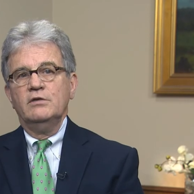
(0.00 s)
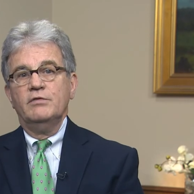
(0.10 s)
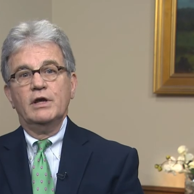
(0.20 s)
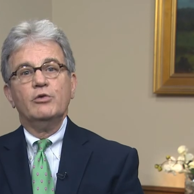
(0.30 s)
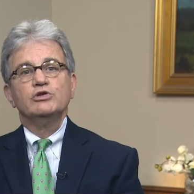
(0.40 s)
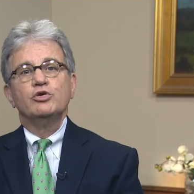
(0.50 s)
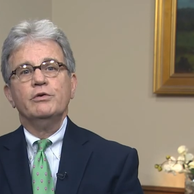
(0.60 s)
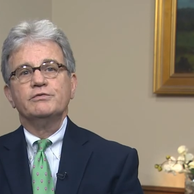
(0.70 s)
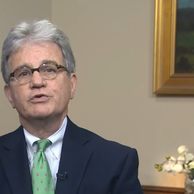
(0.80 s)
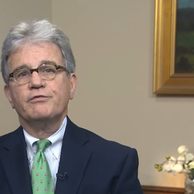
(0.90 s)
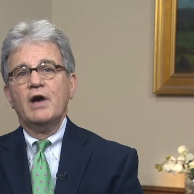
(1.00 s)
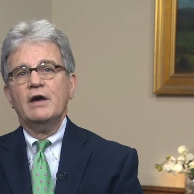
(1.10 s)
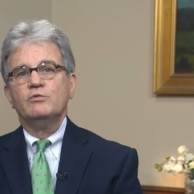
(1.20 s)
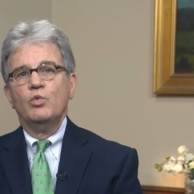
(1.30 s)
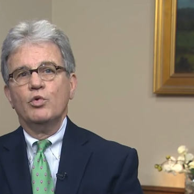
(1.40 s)
Veterans who have
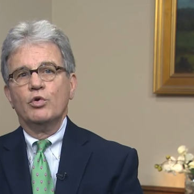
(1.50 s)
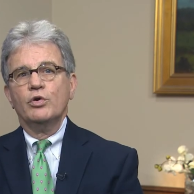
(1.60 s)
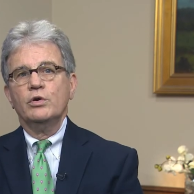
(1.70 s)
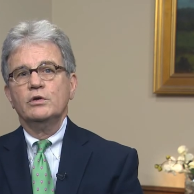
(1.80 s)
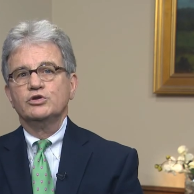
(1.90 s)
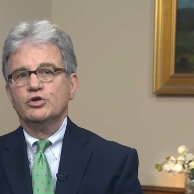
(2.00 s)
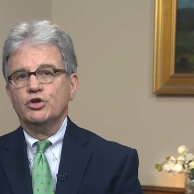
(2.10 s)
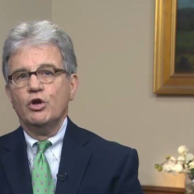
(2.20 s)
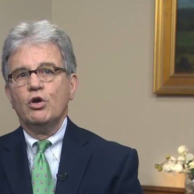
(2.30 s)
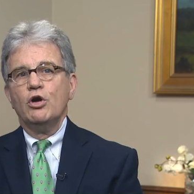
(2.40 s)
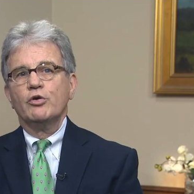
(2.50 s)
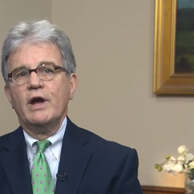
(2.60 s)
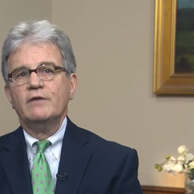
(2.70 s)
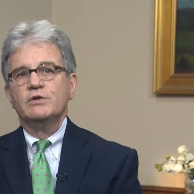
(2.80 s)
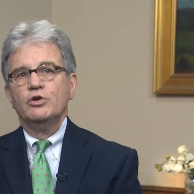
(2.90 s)
survived war should no longer
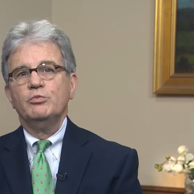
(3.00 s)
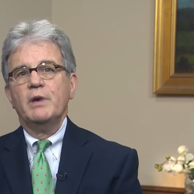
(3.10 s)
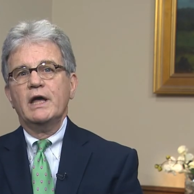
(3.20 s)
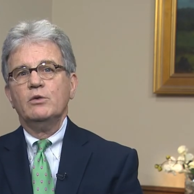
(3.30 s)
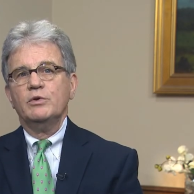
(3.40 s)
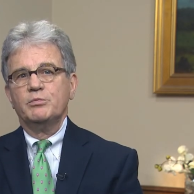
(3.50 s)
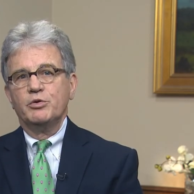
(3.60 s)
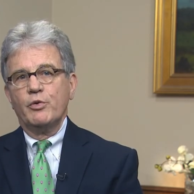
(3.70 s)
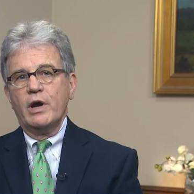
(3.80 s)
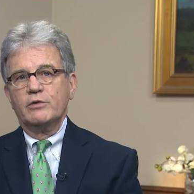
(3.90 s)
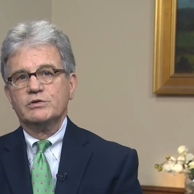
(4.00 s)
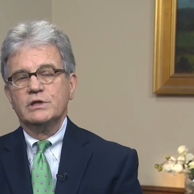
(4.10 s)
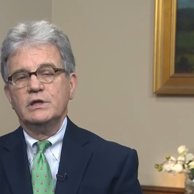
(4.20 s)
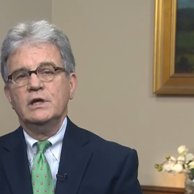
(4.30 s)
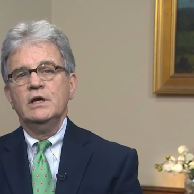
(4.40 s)
have to do battle with
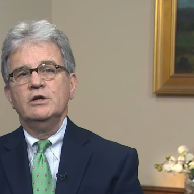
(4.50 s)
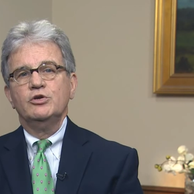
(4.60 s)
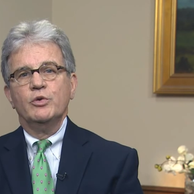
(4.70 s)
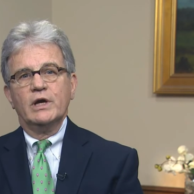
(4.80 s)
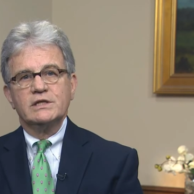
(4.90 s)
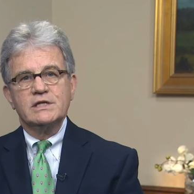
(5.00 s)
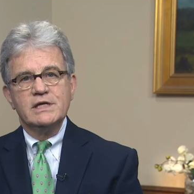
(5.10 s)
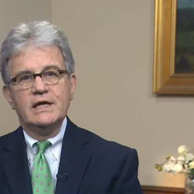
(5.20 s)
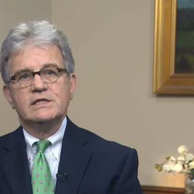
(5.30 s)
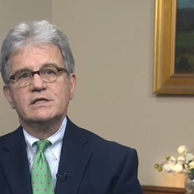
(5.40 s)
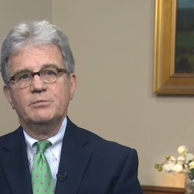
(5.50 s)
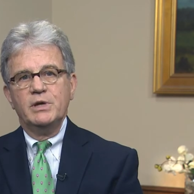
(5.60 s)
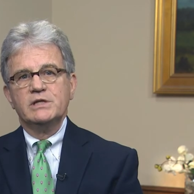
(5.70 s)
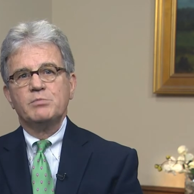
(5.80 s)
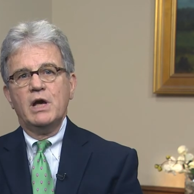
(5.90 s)
bureaucracy to access the
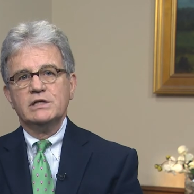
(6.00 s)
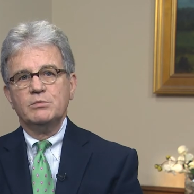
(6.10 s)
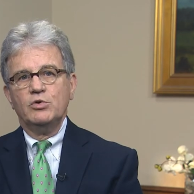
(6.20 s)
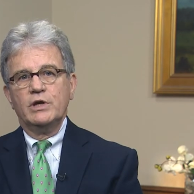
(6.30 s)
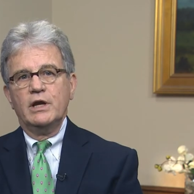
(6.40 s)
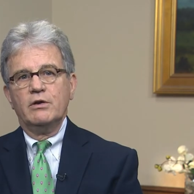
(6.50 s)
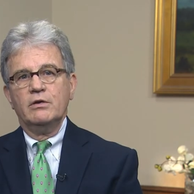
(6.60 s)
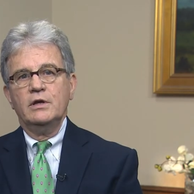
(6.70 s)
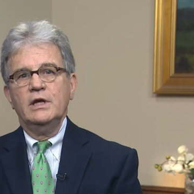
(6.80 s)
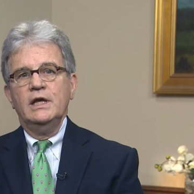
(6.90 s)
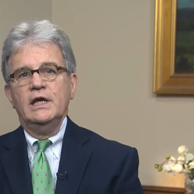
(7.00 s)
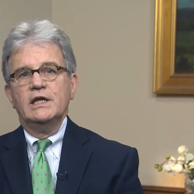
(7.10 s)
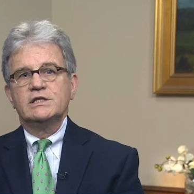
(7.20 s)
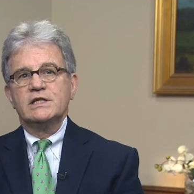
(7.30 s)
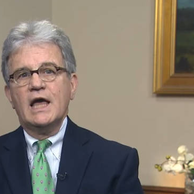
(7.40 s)
best possible care.
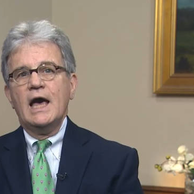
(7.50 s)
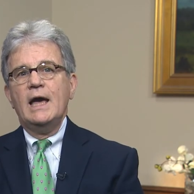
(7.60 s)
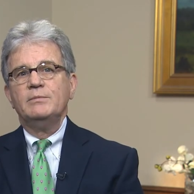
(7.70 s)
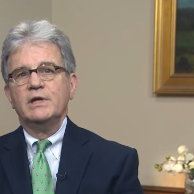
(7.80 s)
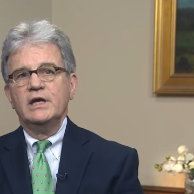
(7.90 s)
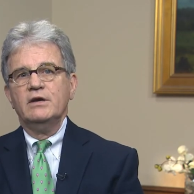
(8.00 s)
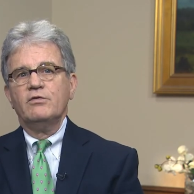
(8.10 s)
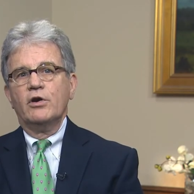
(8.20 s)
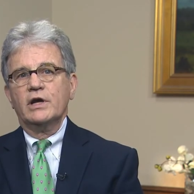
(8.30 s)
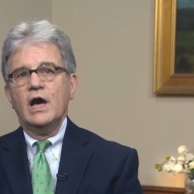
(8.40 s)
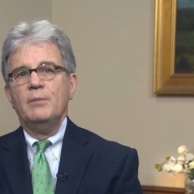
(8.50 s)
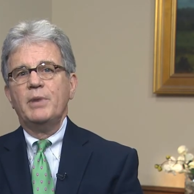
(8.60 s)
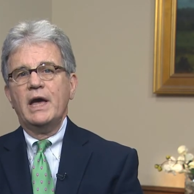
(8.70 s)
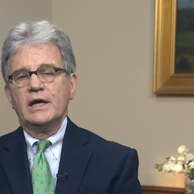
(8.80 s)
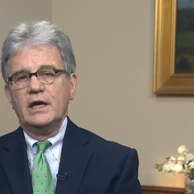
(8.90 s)
It's time to give our
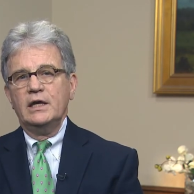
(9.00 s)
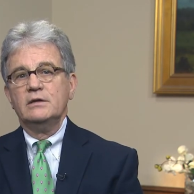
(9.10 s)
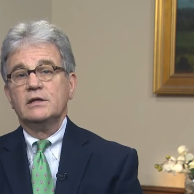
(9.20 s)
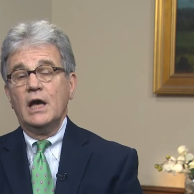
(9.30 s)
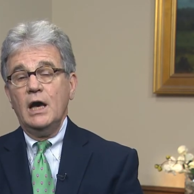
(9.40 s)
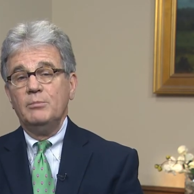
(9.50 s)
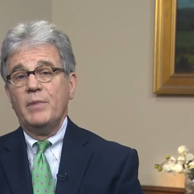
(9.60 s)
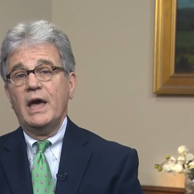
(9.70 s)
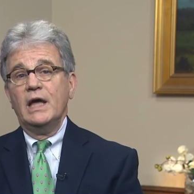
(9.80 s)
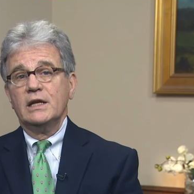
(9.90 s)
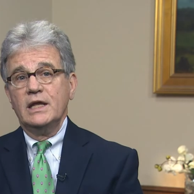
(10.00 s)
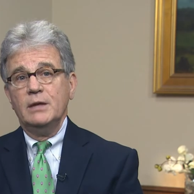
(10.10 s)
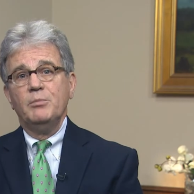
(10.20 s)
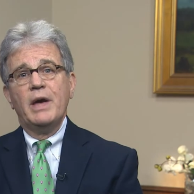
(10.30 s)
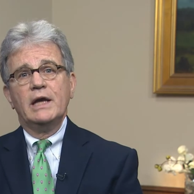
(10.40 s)

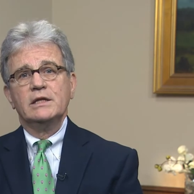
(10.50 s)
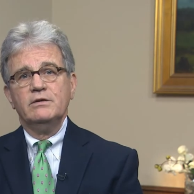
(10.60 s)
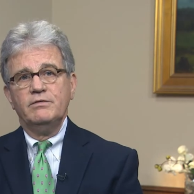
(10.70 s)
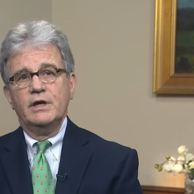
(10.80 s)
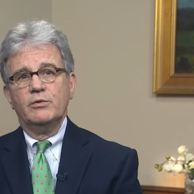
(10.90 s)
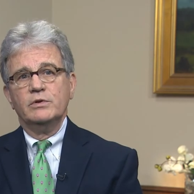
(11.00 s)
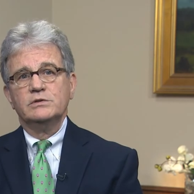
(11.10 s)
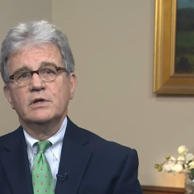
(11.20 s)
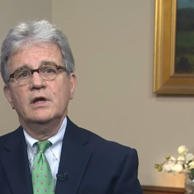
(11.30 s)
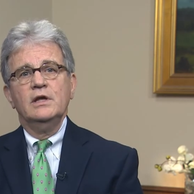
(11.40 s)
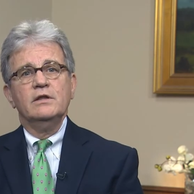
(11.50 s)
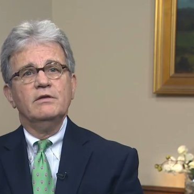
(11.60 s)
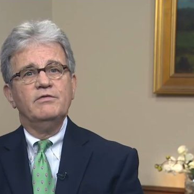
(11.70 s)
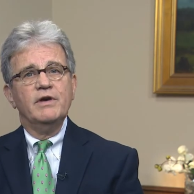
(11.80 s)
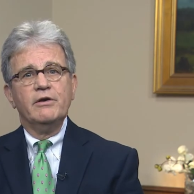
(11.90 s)
combat-impacted veterans
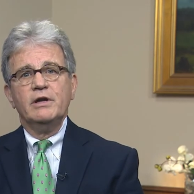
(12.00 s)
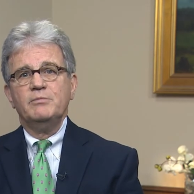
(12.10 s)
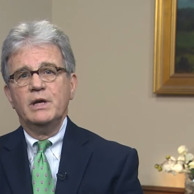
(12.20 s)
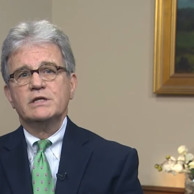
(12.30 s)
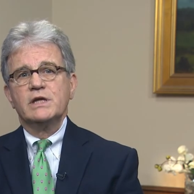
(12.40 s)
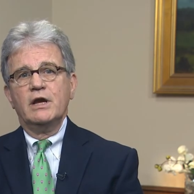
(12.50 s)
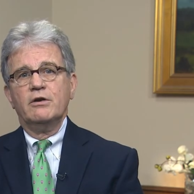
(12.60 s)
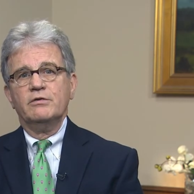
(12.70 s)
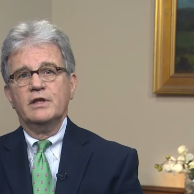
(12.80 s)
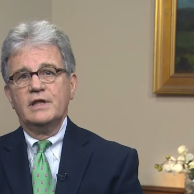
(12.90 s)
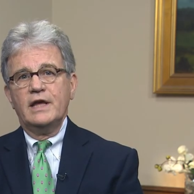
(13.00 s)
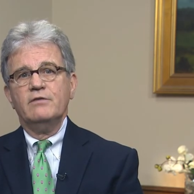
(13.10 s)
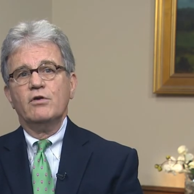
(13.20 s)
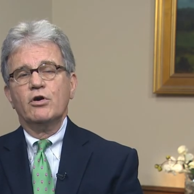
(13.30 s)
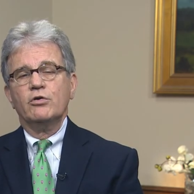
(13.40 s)
the very best care that they
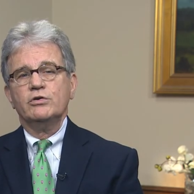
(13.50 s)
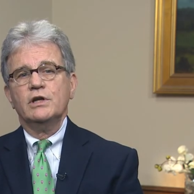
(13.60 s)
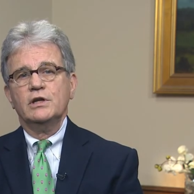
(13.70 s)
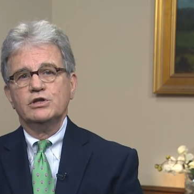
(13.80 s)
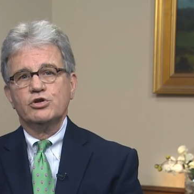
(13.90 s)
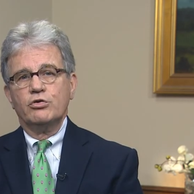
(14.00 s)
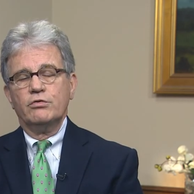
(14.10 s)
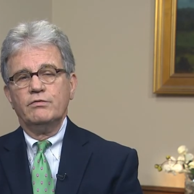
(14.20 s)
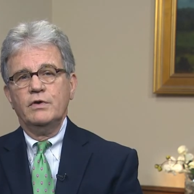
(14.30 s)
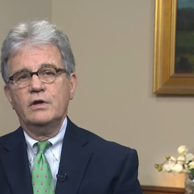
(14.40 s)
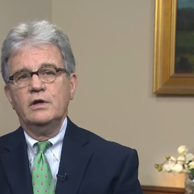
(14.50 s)
have earned and deserve.